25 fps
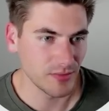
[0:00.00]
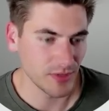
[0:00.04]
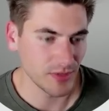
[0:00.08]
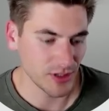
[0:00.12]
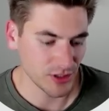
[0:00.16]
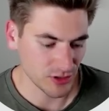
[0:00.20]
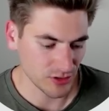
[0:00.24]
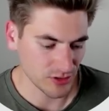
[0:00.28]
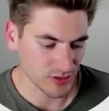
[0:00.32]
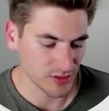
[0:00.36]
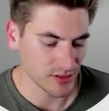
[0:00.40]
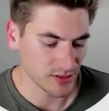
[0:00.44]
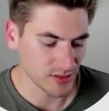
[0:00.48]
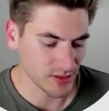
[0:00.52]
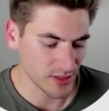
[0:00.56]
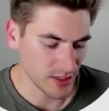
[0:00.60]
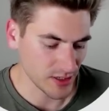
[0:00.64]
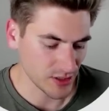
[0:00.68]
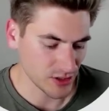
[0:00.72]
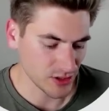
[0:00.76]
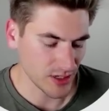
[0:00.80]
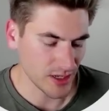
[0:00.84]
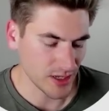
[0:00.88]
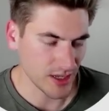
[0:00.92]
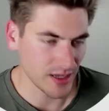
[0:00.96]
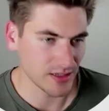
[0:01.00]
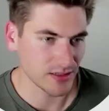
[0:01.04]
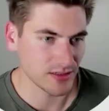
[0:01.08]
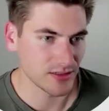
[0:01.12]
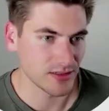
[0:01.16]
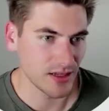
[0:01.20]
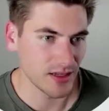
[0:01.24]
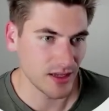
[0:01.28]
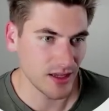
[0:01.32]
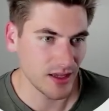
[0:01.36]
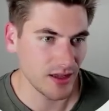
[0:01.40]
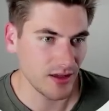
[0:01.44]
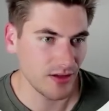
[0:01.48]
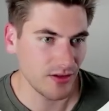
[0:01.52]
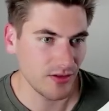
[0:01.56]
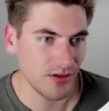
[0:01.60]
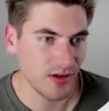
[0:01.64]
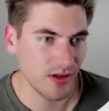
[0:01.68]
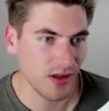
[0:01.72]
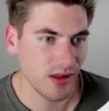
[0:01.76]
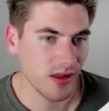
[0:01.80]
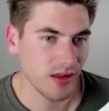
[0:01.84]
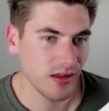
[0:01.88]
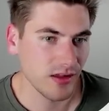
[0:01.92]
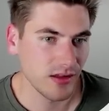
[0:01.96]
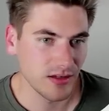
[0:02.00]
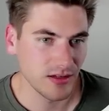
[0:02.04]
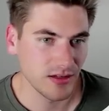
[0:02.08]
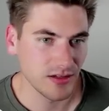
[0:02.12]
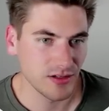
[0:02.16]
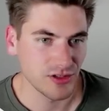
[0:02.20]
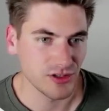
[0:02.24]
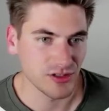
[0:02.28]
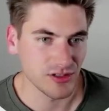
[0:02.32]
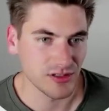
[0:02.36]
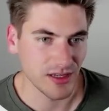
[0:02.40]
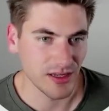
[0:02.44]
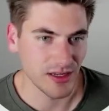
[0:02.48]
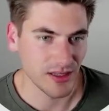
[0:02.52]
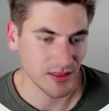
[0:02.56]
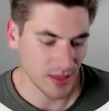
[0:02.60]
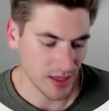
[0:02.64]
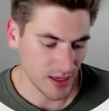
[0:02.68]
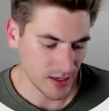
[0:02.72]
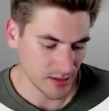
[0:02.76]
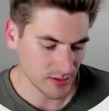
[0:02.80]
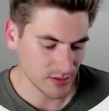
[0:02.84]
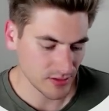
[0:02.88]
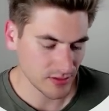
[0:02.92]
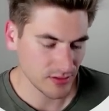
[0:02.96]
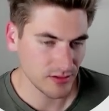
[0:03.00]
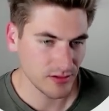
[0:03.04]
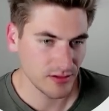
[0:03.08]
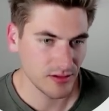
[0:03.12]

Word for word: Make sure this is HSL, just like that.